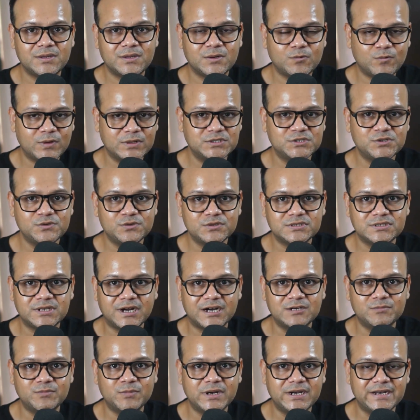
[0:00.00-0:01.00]
Once you
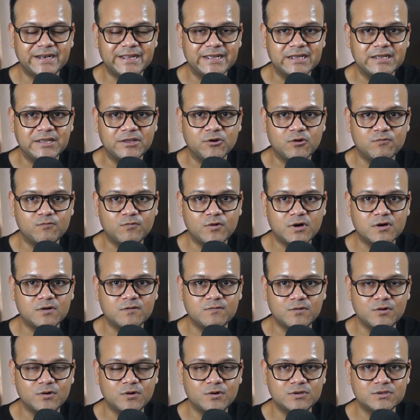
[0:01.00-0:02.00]
start building your
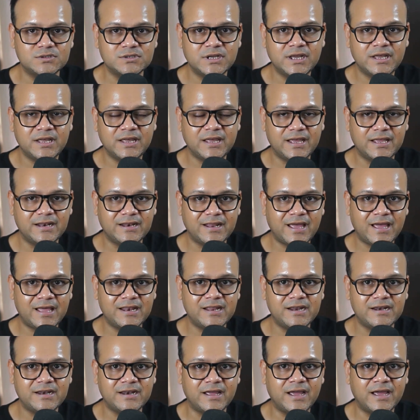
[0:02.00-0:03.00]
workflows in
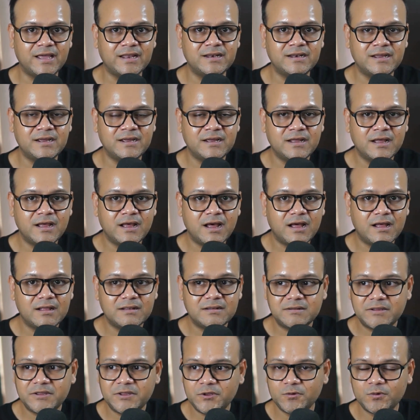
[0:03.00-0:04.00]
N8N,
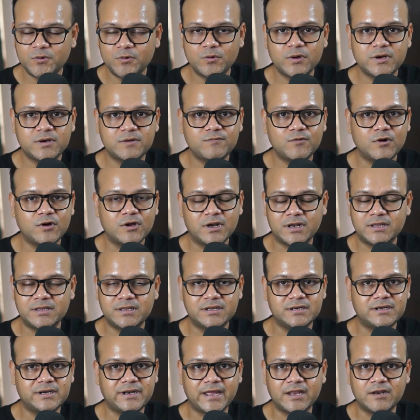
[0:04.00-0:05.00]
you do it for another
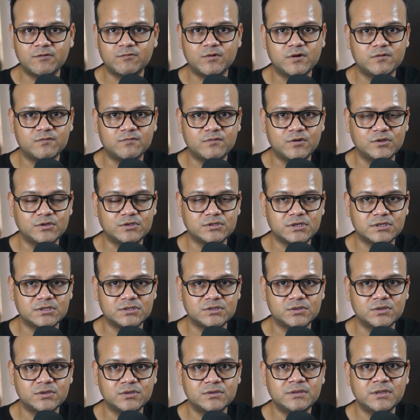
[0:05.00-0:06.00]
10 workflows or
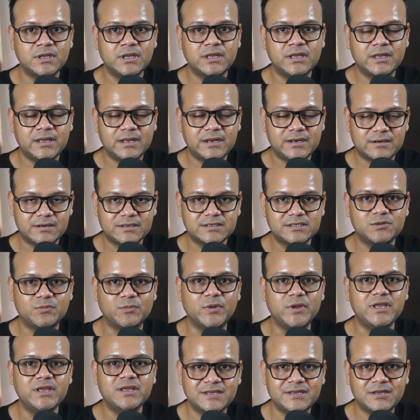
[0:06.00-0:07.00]
so. Trust
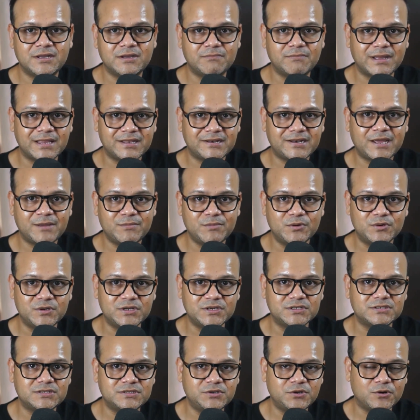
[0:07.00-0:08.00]
me, by the time you
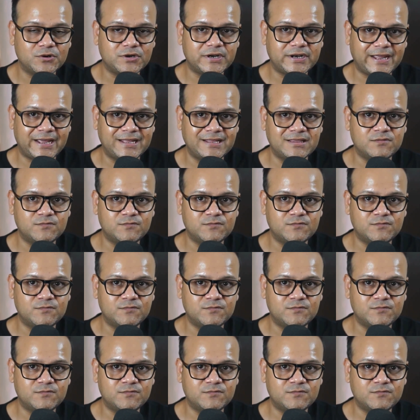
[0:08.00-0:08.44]
reach your 10th